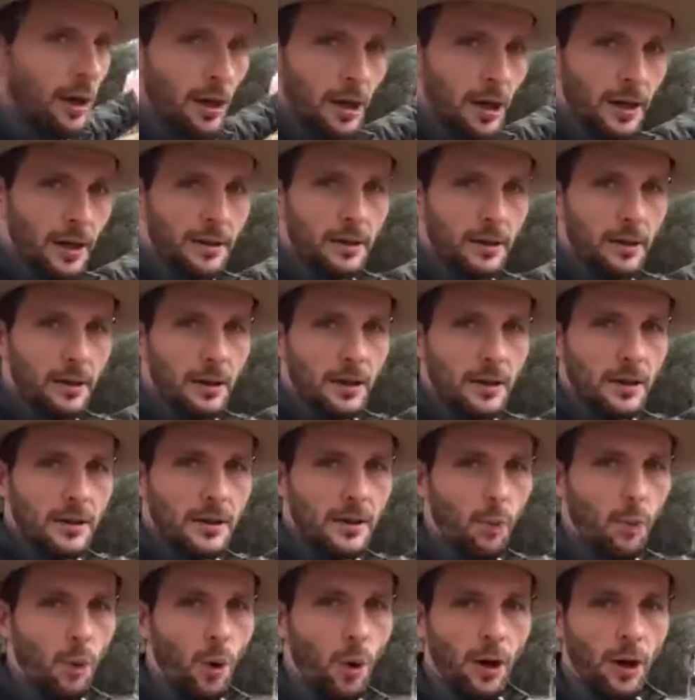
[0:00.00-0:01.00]
on
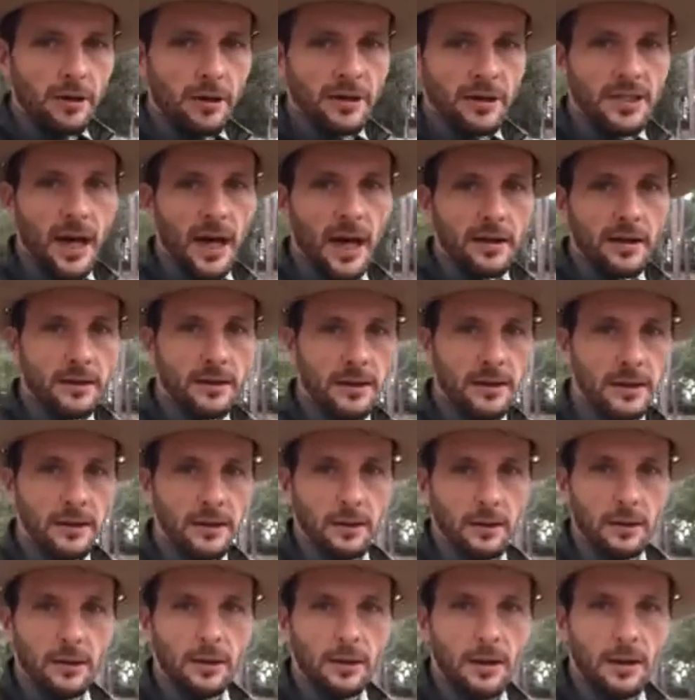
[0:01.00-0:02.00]
the Waterside
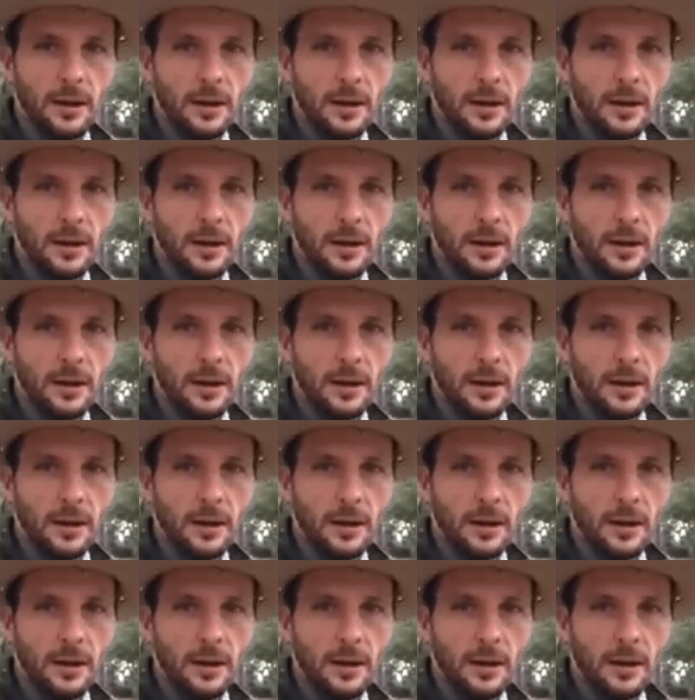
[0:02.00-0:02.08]
Theater.